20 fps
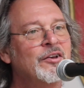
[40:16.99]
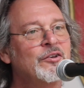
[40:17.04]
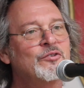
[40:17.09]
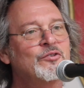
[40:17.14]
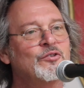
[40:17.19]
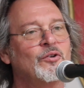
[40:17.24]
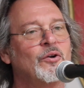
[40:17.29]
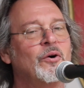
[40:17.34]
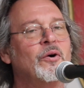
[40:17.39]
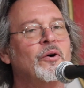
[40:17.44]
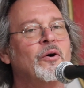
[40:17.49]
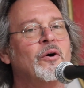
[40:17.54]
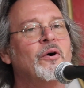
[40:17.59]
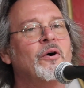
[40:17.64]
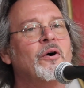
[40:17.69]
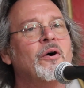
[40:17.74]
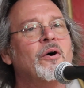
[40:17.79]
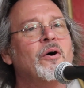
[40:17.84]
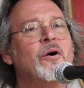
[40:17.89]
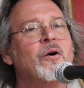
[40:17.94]

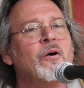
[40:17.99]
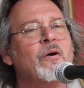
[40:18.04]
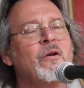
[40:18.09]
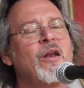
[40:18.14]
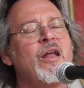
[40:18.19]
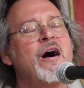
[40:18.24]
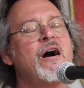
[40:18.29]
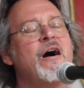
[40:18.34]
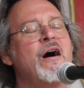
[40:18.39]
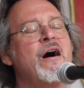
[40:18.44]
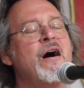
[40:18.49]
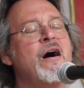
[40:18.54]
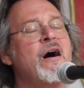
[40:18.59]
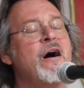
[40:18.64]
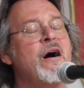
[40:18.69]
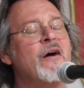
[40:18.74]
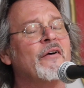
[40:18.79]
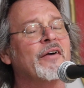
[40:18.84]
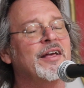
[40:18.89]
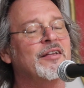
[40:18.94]
So
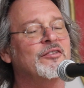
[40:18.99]
long,